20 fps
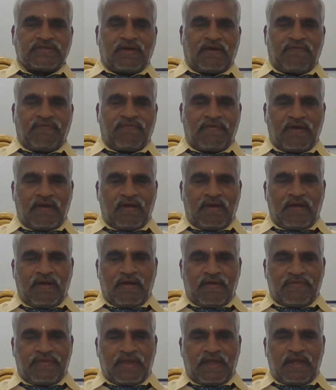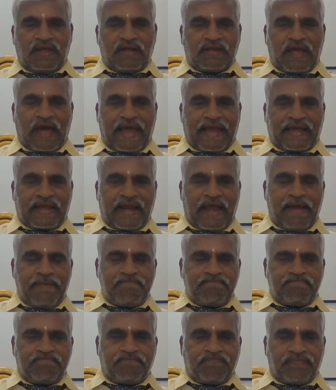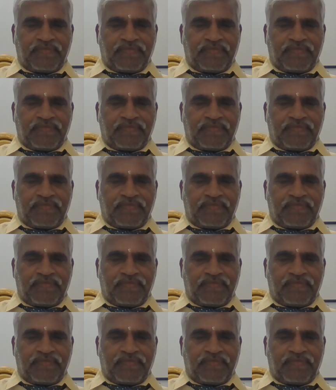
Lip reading: of the diagram.